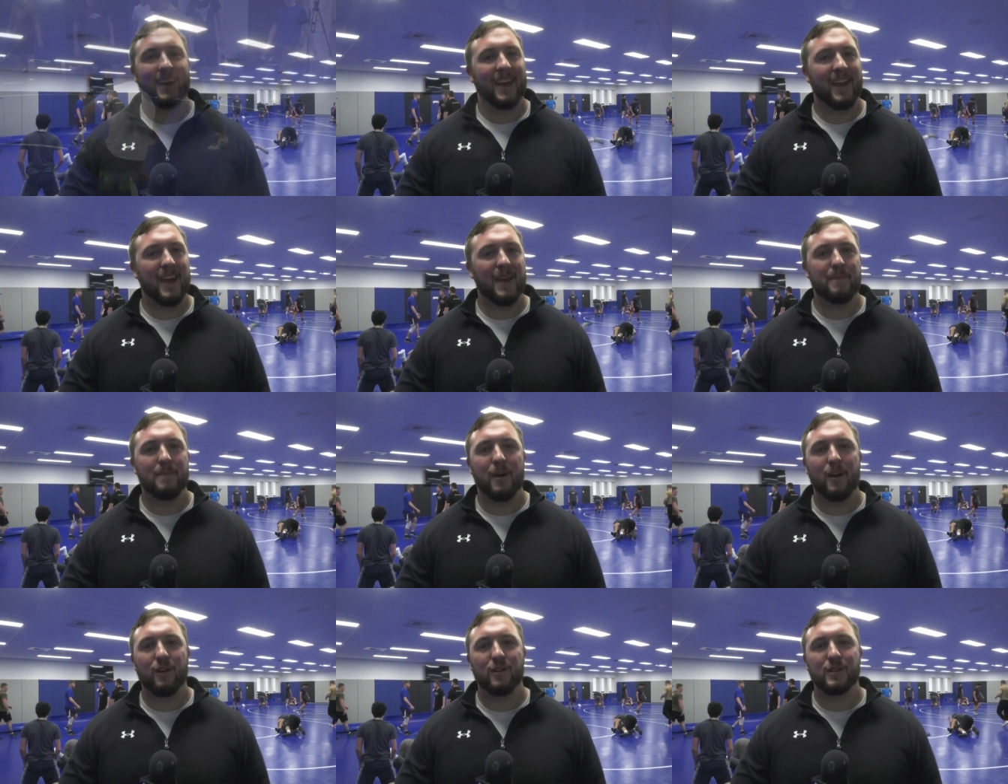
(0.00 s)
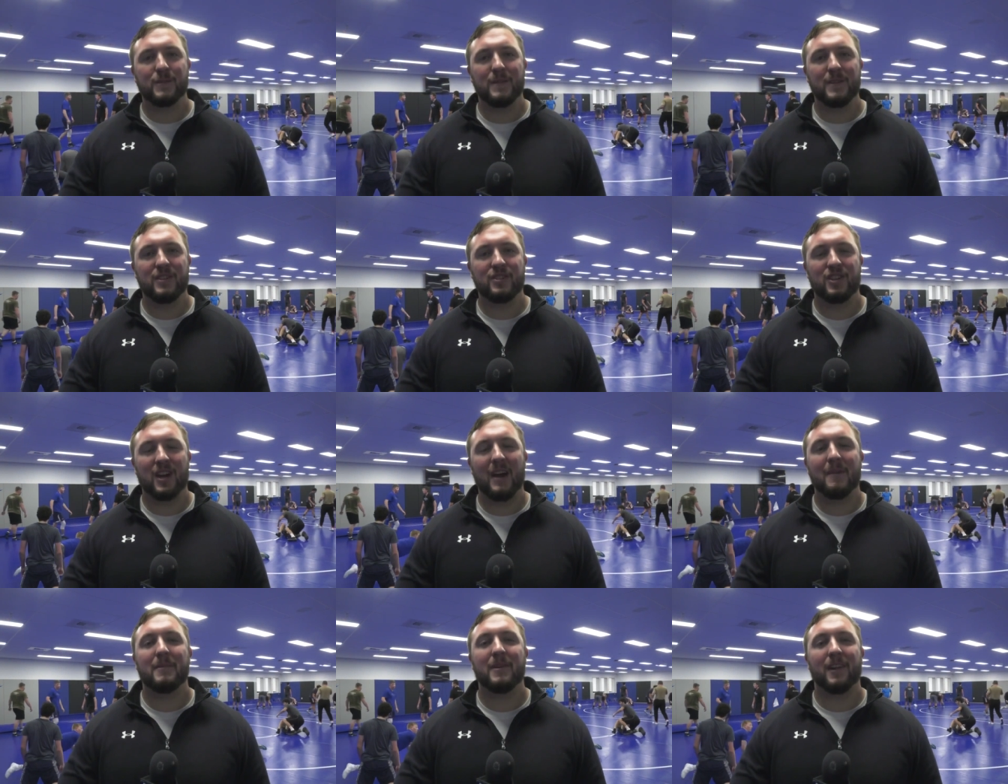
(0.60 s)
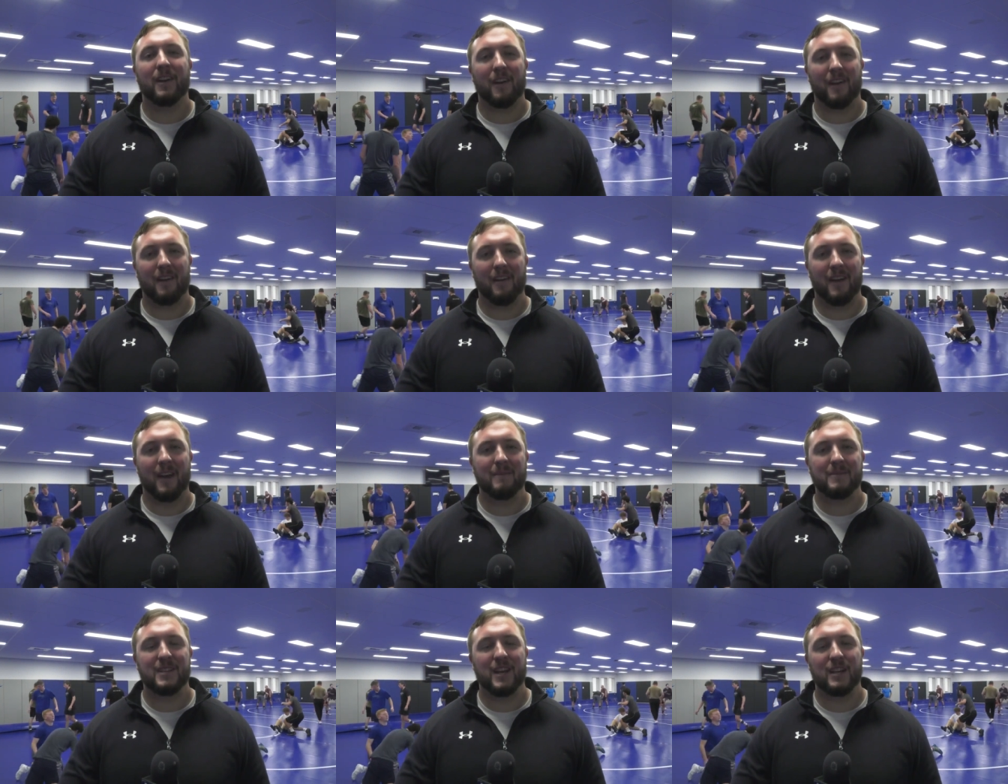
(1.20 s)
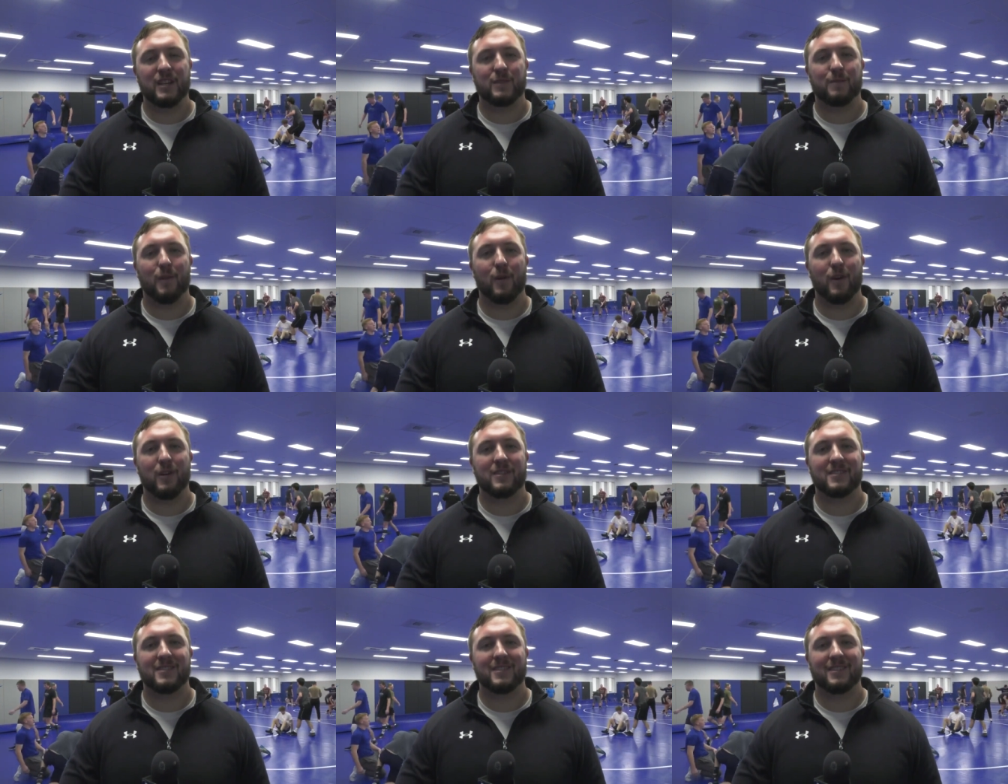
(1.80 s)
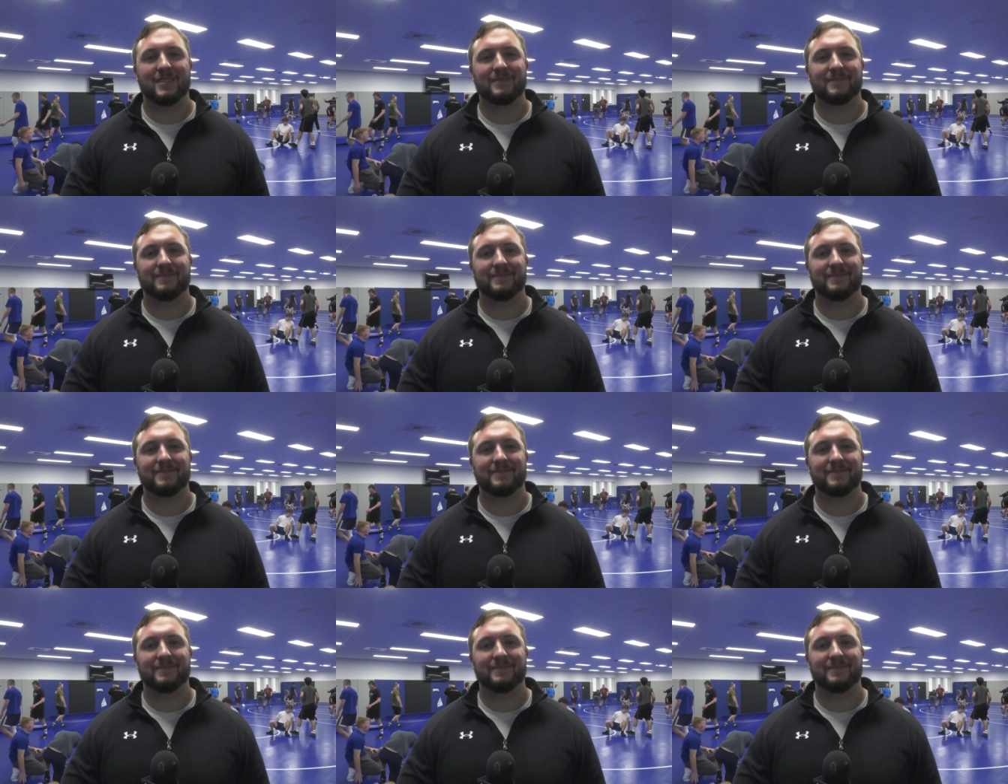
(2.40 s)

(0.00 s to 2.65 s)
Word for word: And Bozeman, John Miller, MTN Sports.